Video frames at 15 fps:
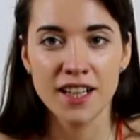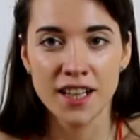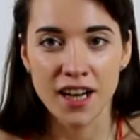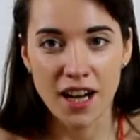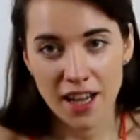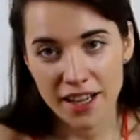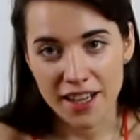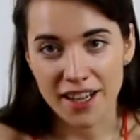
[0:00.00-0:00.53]

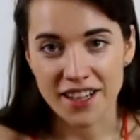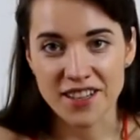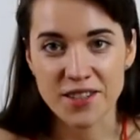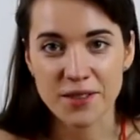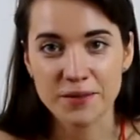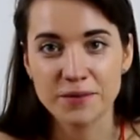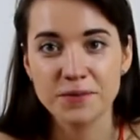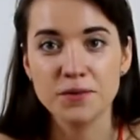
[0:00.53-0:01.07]
Hi
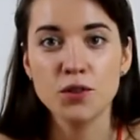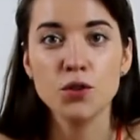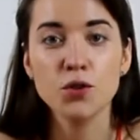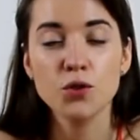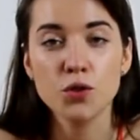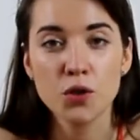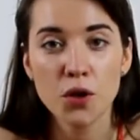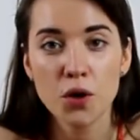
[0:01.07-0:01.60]
guys, do
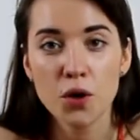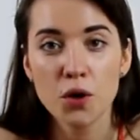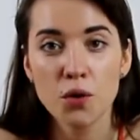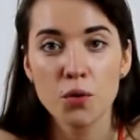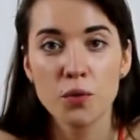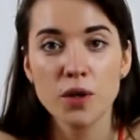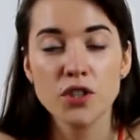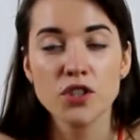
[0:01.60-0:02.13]
you
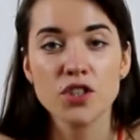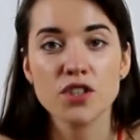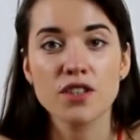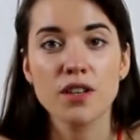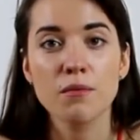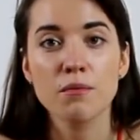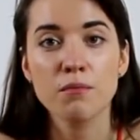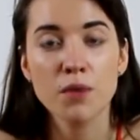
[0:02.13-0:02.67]
know which is
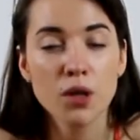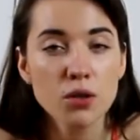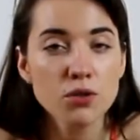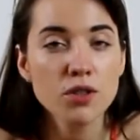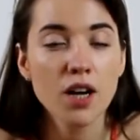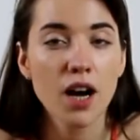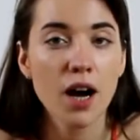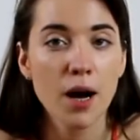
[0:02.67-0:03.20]
the
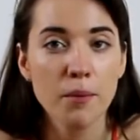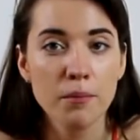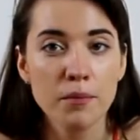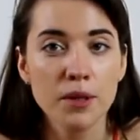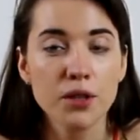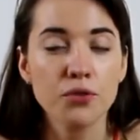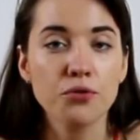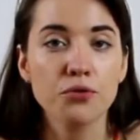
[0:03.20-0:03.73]
most
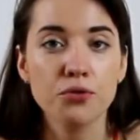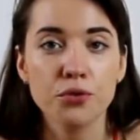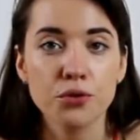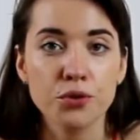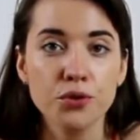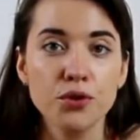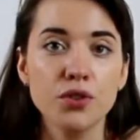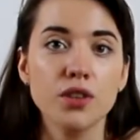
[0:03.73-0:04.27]
humble
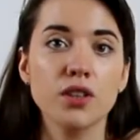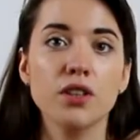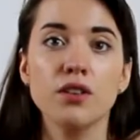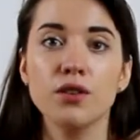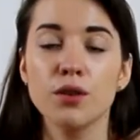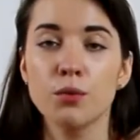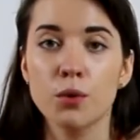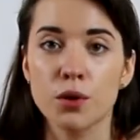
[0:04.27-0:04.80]
food
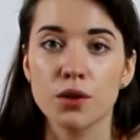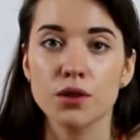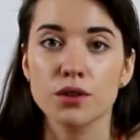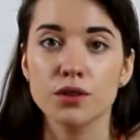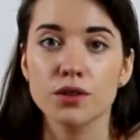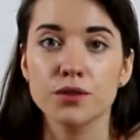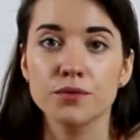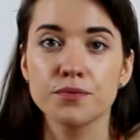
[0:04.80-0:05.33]
in the
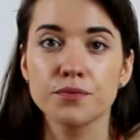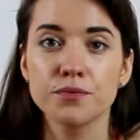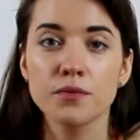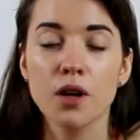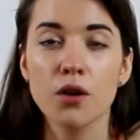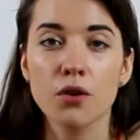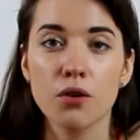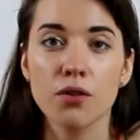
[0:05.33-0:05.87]
world?
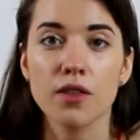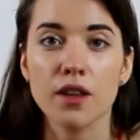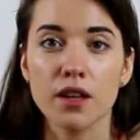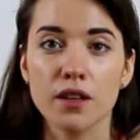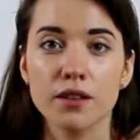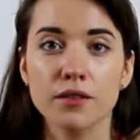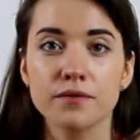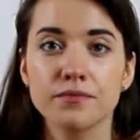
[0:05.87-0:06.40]
How you think?